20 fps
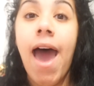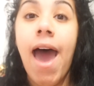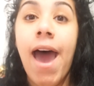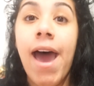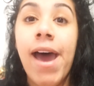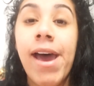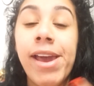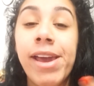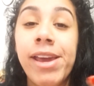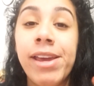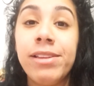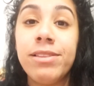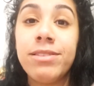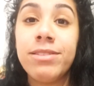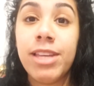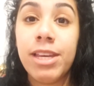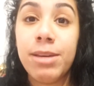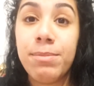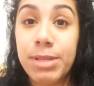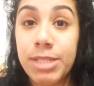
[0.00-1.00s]
I
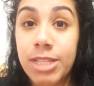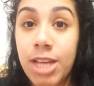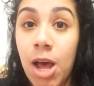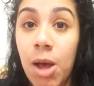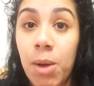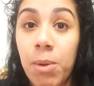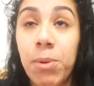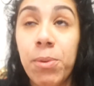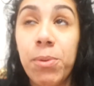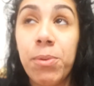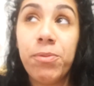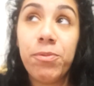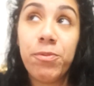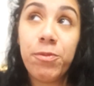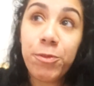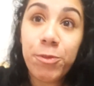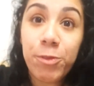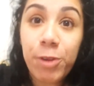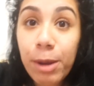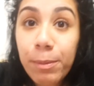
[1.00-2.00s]
take my towel,
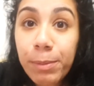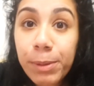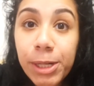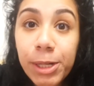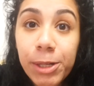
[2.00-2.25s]
wrap it